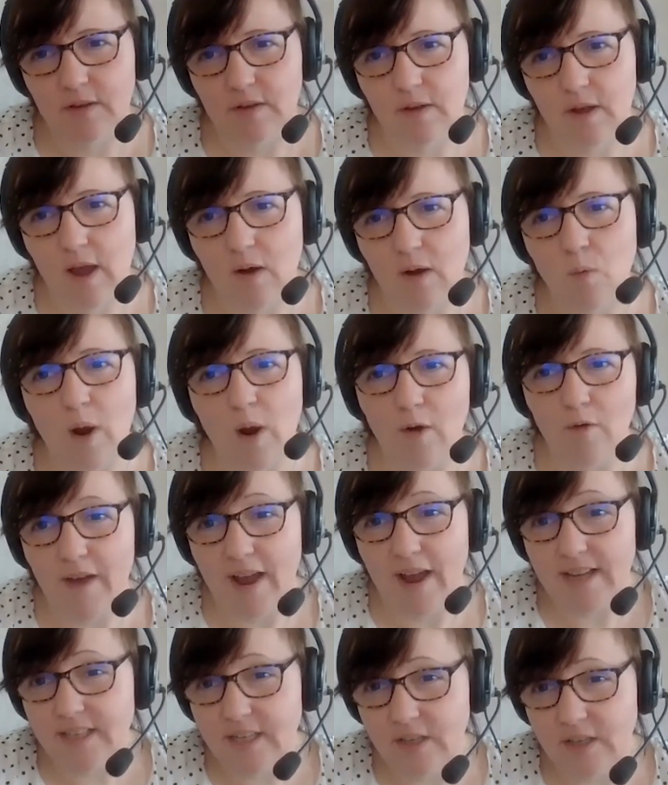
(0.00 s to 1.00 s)
how well
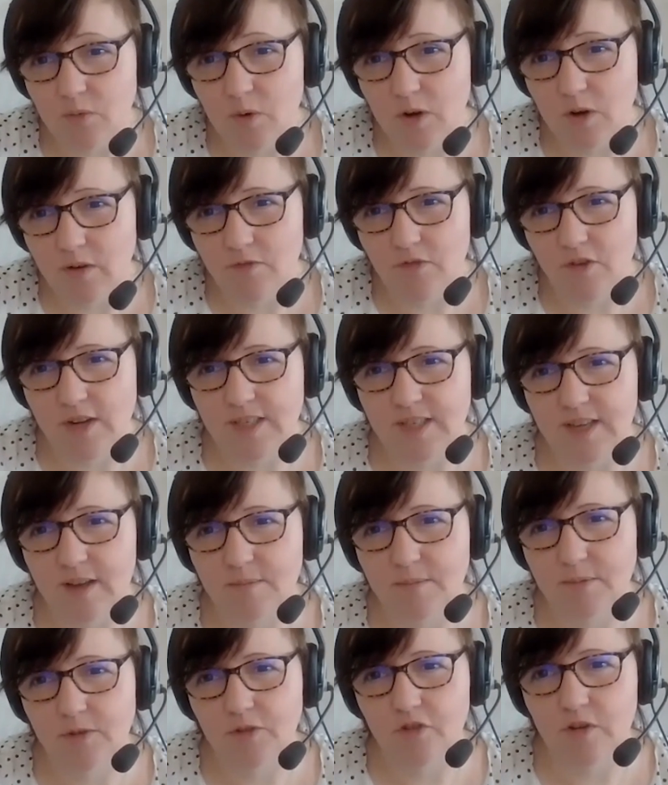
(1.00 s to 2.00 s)
vaccines work, for
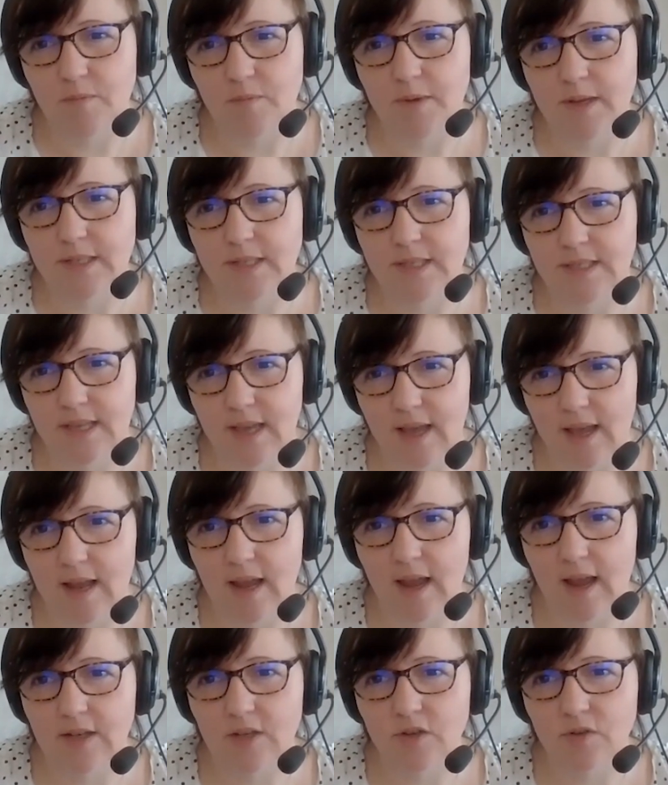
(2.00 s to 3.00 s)
example, treatments,
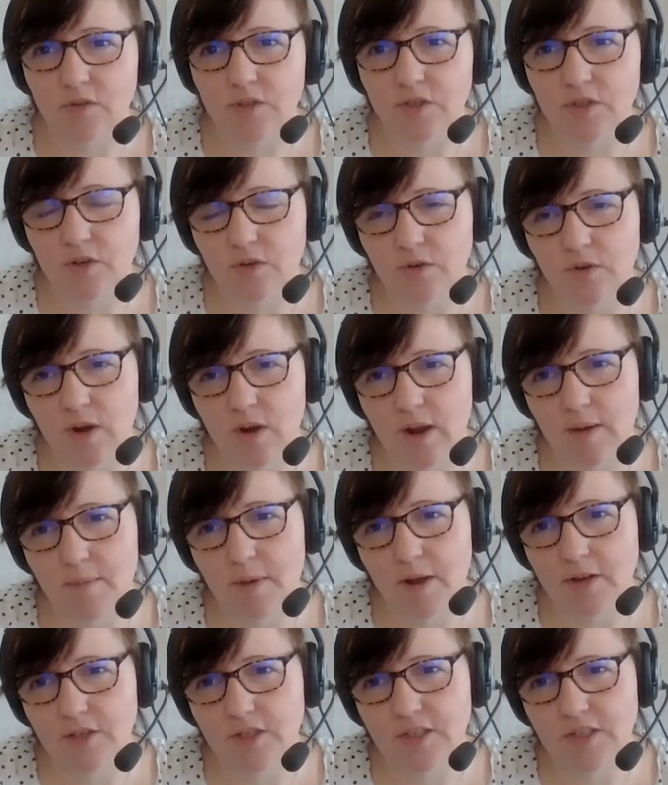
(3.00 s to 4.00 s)
and also
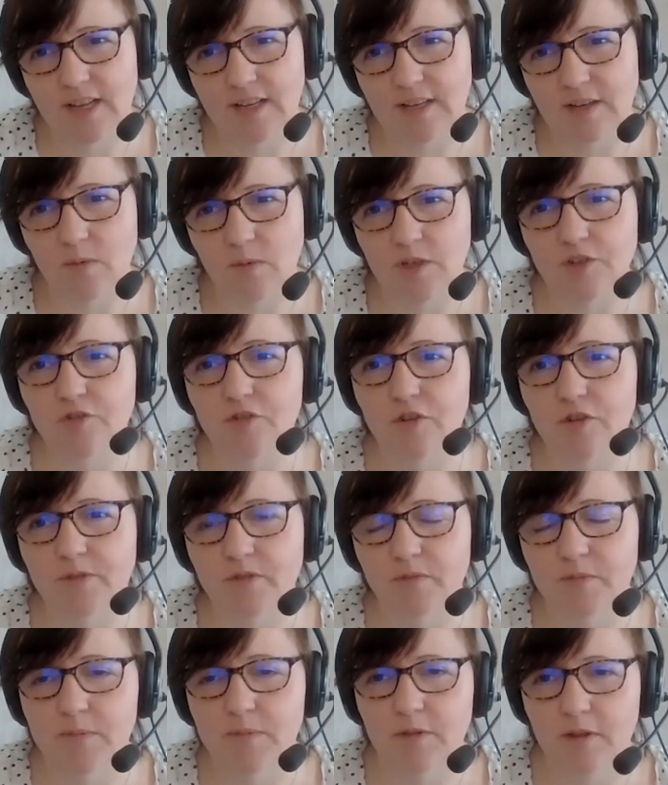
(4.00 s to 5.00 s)
understanding which groups
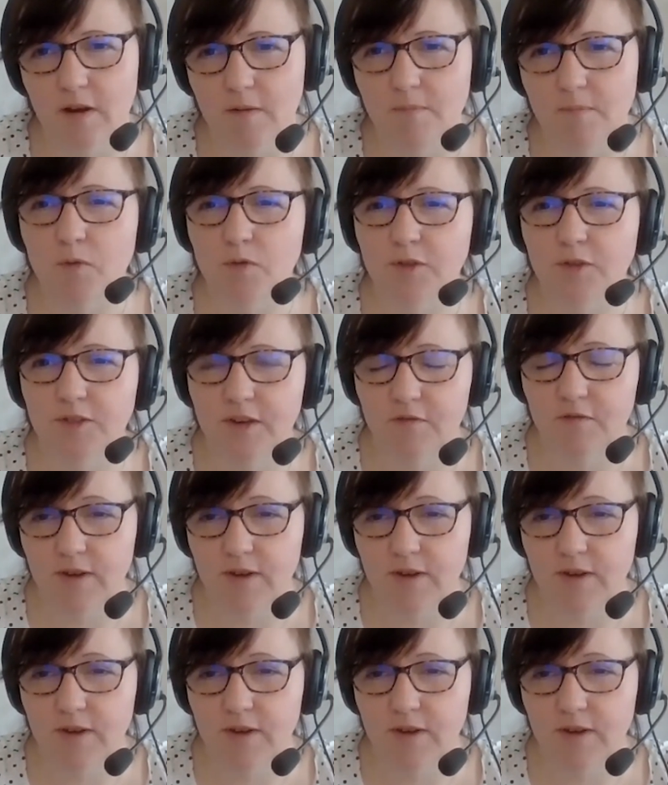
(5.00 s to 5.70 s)
of people are most at